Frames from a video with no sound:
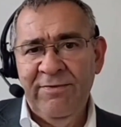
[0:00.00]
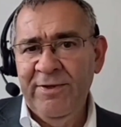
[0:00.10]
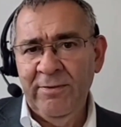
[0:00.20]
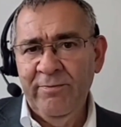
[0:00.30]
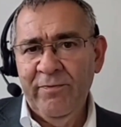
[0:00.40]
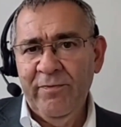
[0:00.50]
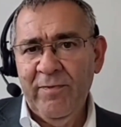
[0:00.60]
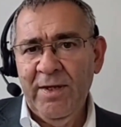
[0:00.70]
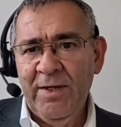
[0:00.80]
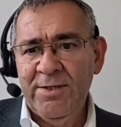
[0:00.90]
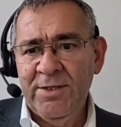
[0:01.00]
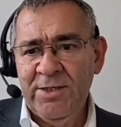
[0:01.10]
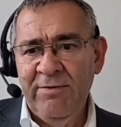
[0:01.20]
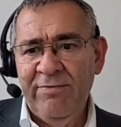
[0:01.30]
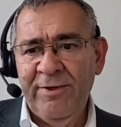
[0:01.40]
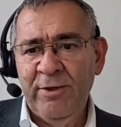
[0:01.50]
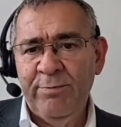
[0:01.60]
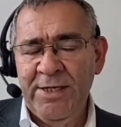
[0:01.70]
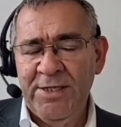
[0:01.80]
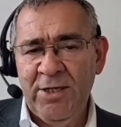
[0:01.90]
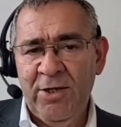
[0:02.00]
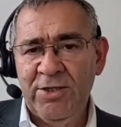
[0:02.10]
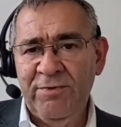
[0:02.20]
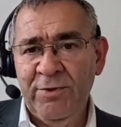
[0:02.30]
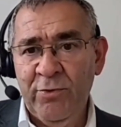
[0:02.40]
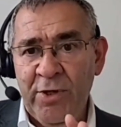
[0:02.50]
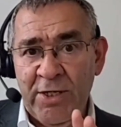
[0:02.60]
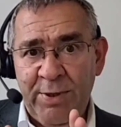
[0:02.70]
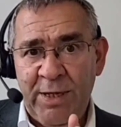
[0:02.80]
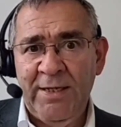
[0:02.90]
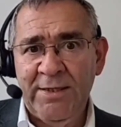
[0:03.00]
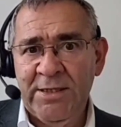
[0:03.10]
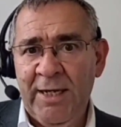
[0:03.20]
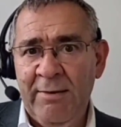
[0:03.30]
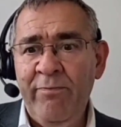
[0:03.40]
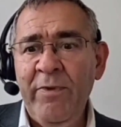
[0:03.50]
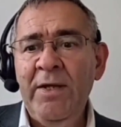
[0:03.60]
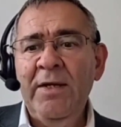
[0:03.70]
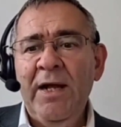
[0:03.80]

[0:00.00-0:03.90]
DPhil. It's a DPhil based in Oxford, although it's part-time,